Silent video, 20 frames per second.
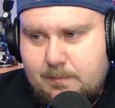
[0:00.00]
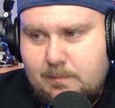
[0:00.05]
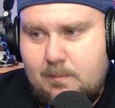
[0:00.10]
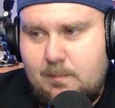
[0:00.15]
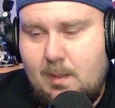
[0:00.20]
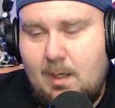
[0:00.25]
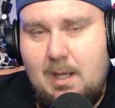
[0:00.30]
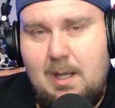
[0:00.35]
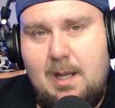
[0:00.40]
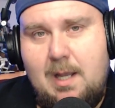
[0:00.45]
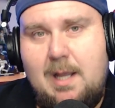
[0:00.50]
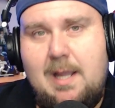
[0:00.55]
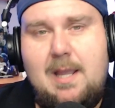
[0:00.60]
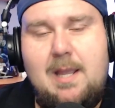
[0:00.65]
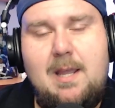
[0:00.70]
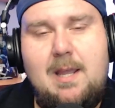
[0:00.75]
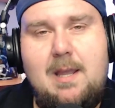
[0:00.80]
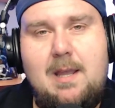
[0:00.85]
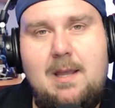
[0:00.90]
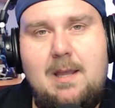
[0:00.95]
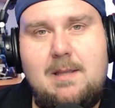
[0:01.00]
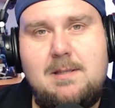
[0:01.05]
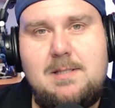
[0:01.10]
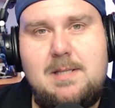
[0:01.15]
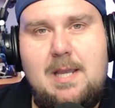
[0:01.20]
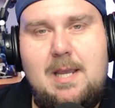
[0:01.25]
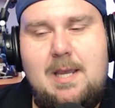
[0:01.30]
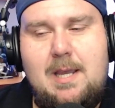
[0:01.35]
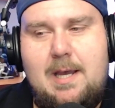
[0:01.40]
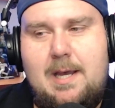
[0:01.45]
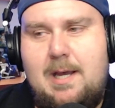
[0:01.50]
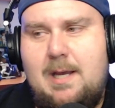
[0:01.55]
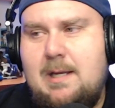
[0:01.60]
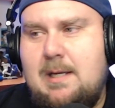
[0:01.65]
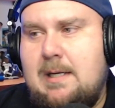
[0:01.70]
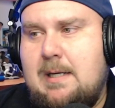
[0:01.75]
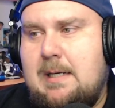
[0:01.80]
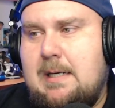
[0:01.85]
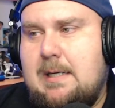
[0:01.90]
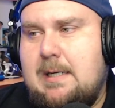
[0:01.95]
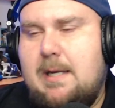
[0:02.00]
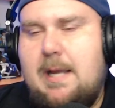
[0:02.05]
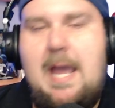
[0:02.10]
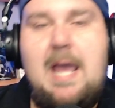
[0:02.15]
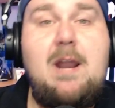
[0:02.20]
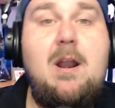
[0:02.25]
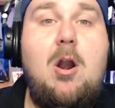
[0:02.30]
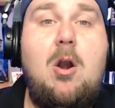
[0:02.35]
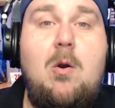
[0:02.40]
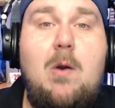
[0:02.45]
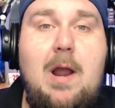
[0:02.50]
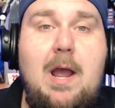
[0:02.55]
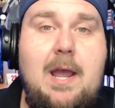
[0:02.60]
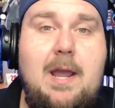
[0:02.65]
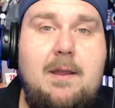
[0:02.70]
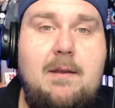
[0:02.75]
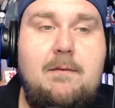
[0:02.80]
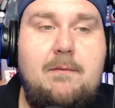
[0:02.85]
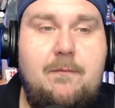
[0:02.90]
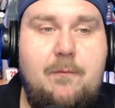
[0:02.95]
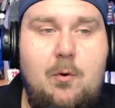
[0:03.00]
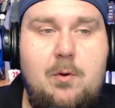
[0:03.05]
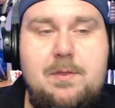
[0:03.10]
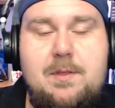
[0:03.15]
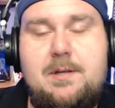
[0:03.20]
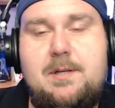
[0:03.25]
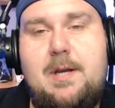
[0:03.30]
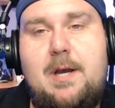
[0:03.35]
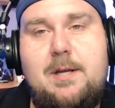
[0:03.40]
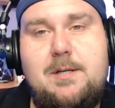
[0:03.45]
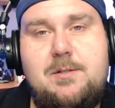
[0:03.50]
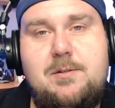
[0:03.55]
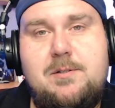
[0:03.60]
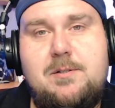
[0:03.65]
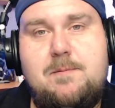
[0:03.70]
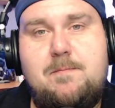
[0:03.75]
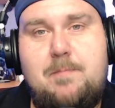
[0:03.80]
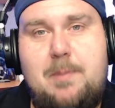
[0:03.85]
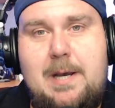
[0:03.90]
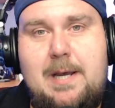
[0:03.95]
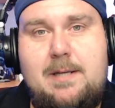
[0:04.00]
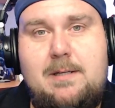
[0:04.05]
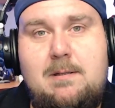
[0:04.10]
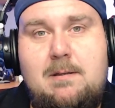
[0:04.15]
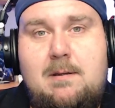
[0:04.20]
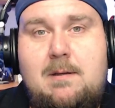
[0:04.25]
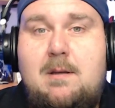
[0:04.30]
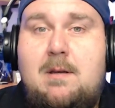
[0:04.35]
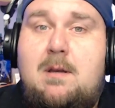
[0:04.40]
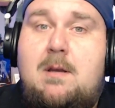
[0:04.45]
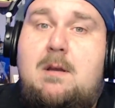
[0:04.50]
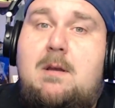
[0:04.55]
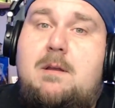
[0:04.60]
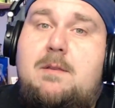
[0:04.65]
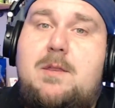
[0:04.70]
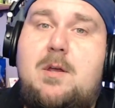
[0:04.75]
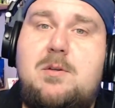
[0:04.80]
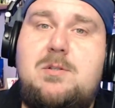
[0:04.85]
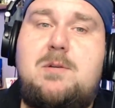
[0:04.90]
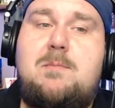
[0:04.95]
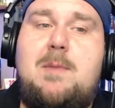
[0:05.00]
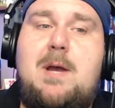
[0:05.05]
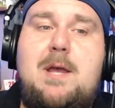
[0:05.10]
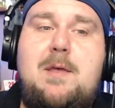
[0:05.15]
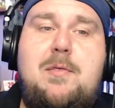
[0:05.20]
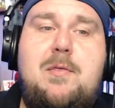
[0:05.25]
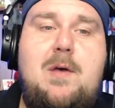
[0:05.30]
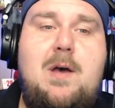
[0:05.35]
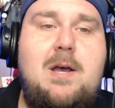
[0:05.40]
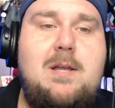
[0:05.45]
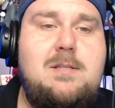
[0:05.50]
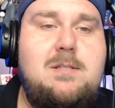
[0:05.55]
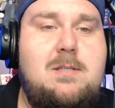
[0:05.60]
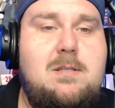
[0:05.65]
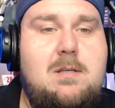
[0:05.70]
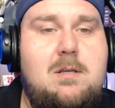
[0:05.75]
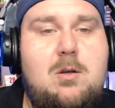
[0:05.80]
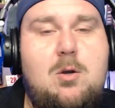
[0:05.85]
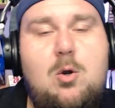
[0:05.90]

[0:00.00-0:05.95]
as a NRI for the Dodgers. But those are my thoughts.